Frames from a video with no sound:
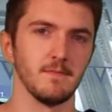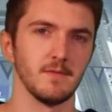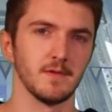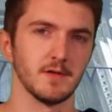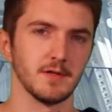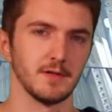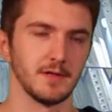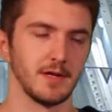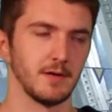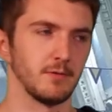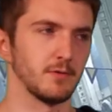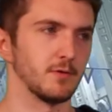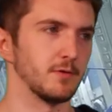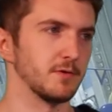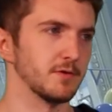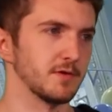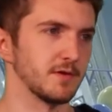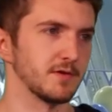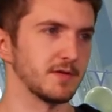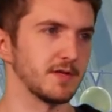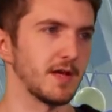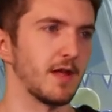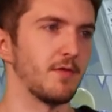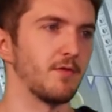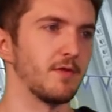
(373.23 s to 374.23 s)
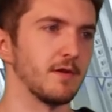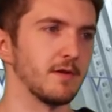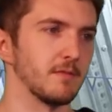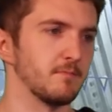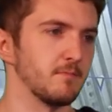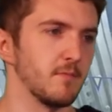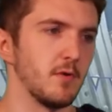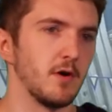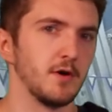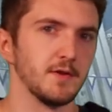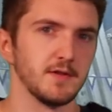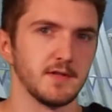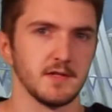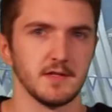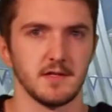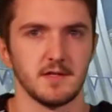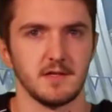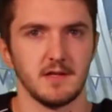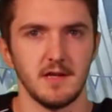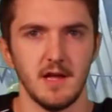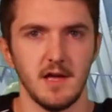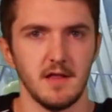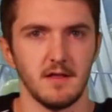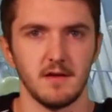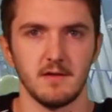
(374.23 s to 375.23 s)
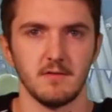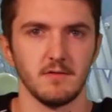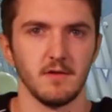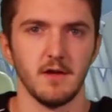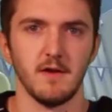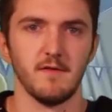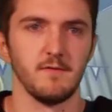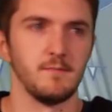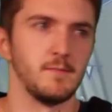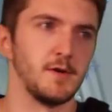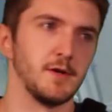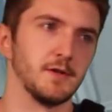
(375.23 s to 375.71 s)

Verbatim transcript: Todd Howard also said that mods is they love